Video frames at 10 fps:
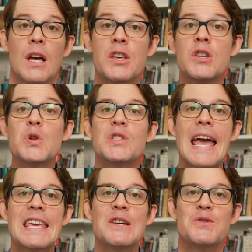A huge
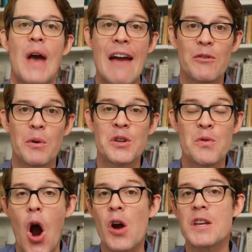thank you to everyone
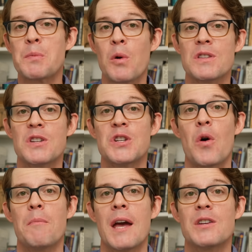who already supports the show
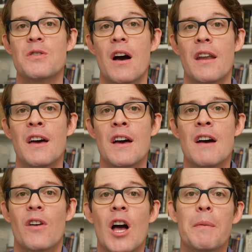on Patreon
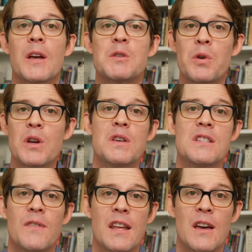for helping us bring you
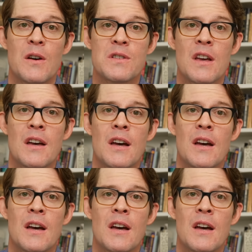these videos.